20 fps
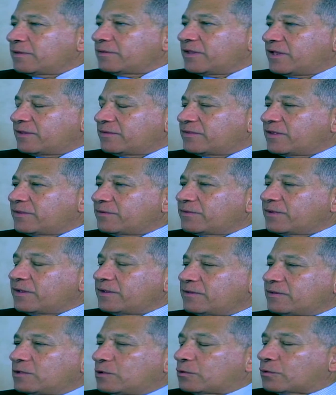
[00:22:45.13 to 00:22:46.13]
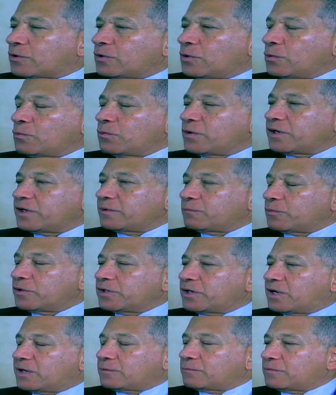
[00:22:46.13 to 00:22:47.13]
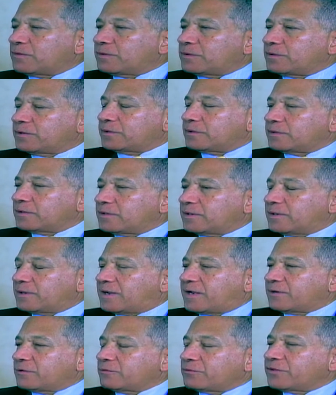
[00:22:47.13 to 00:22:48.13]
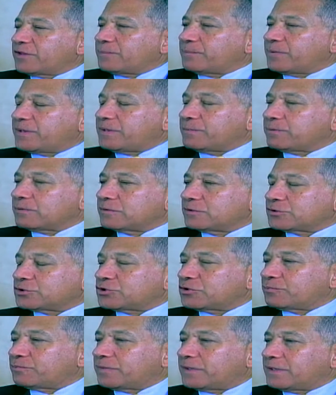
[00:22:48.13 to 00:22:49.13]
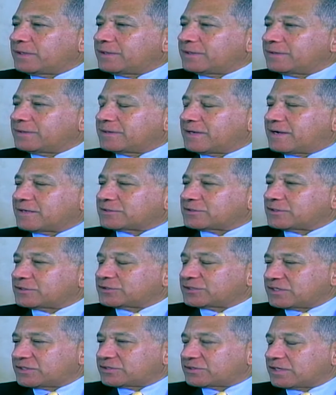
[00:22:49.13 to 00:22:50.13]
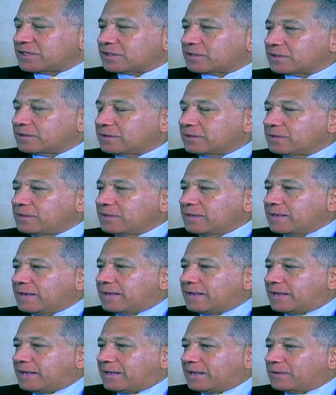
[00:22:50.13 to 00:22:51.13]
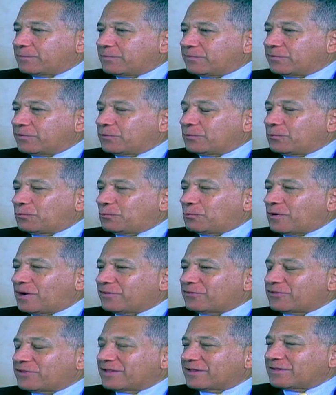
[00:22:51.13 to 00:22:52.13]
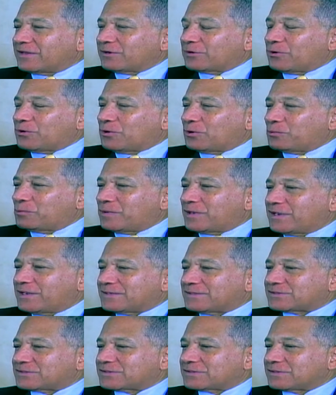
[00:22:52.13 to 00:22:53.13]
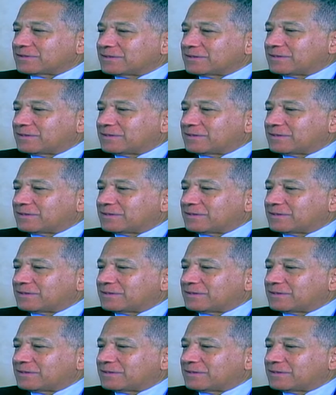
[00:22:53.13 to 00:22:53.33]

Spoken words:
Look, we're not, I don't think people should be narcissistic. The one thing that always